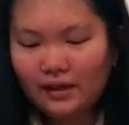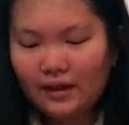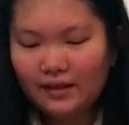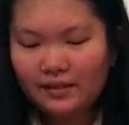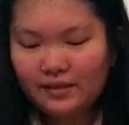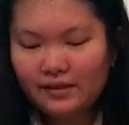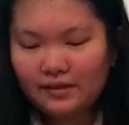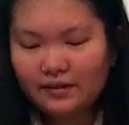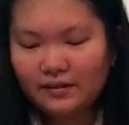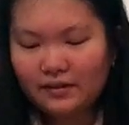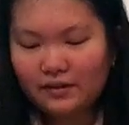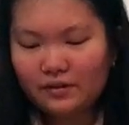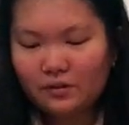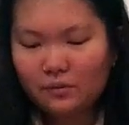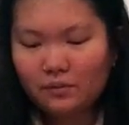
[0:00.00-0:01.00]
And then
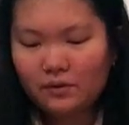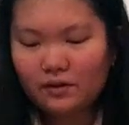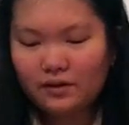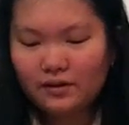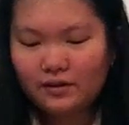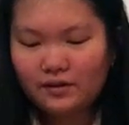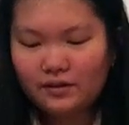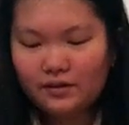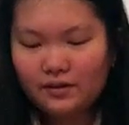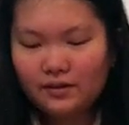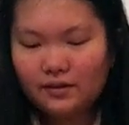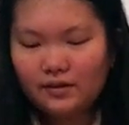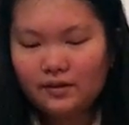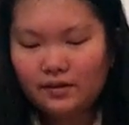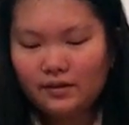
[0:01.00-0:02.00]
another one
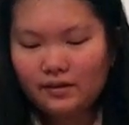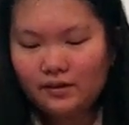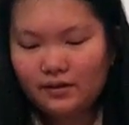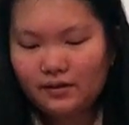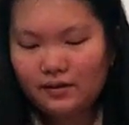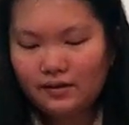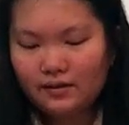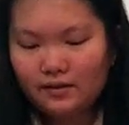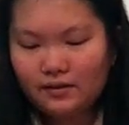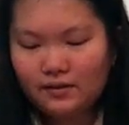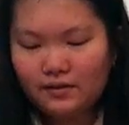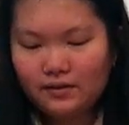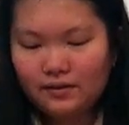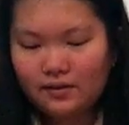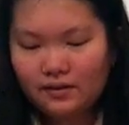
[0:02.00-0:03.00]
is